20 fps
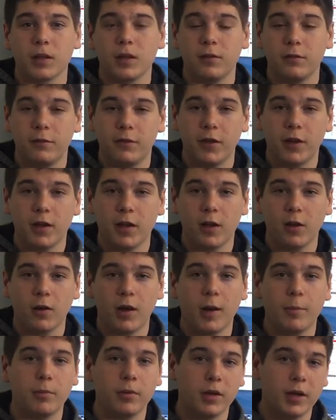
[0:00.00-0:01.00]
video.
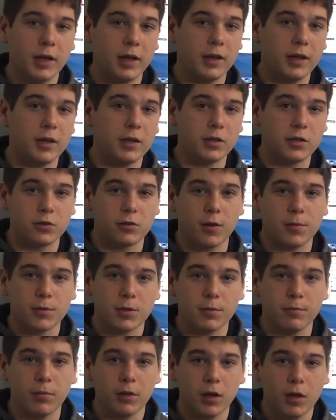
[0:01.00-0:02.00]
I'll put it in the
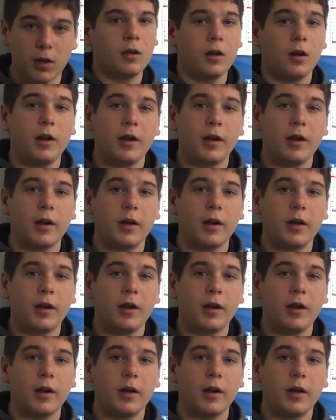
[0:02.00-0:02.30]
description below.